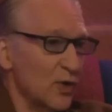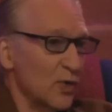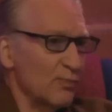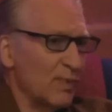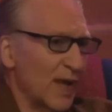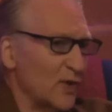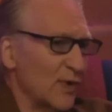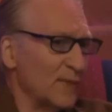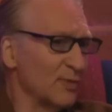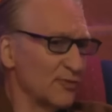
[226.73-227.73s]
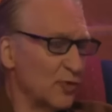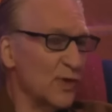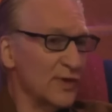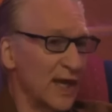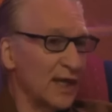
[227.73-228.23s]
who, by the way,
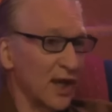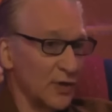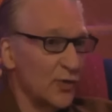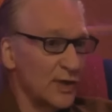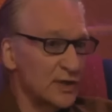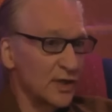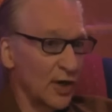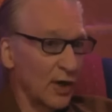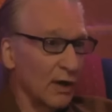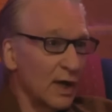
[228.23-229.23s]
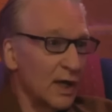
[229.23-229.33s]
before they anointed her,